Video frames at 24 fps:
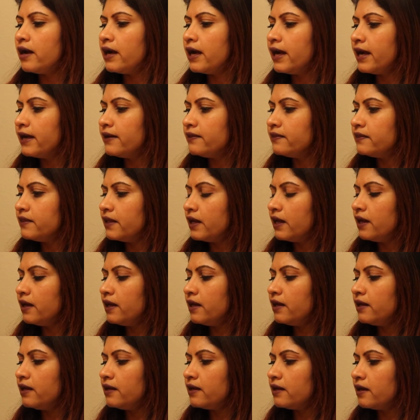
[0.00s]
And
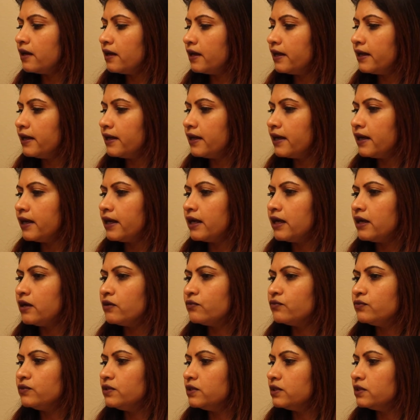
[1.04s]
then I
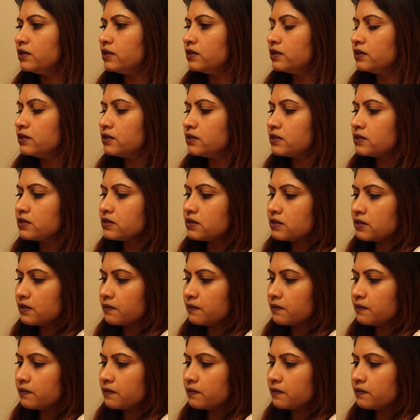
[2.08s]
have this